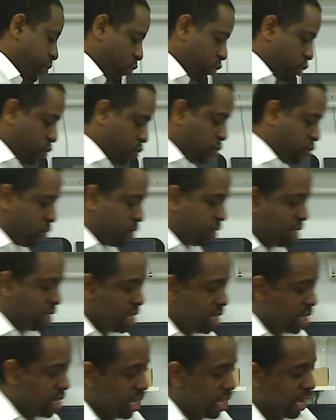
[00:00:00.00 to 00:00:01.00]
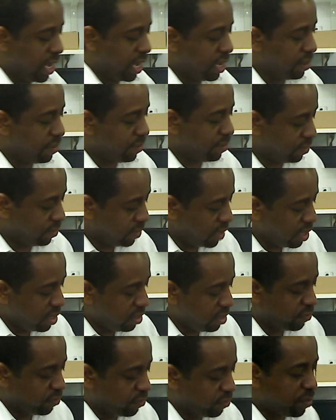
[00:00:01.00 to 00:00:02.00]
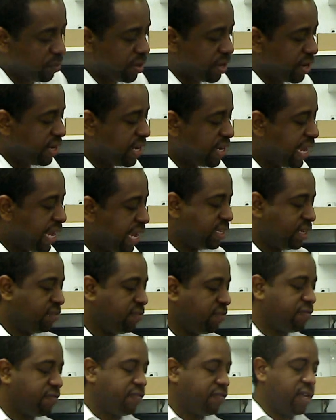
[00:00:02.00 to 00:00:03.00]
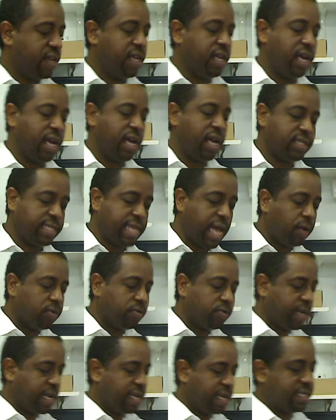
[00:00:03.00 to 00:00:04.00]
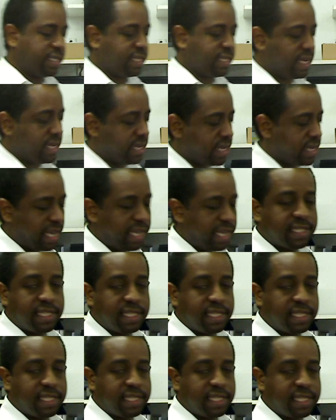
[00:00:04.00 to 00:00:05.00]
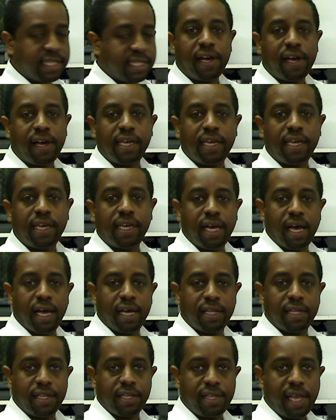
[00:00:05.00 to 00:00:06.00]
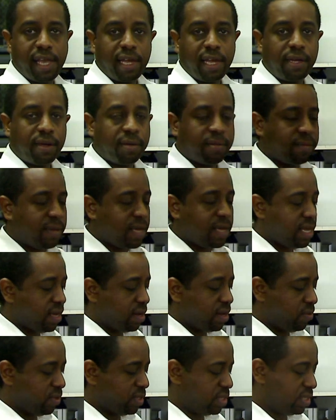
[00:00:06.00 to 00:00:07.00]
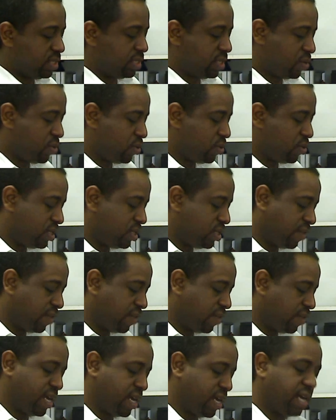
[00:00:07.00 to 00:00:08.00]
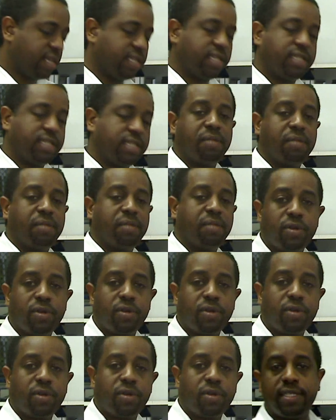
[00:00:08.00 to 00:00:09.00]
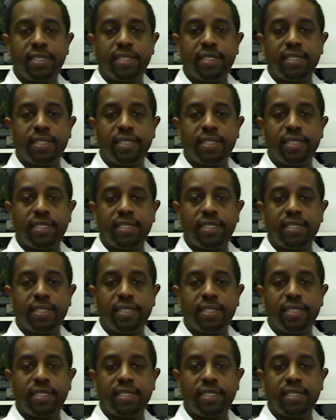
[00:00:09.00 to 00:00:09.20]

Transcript: we have to choose from Creative Sound Cluster XFI Titanium, which is a good graphic card. It supports the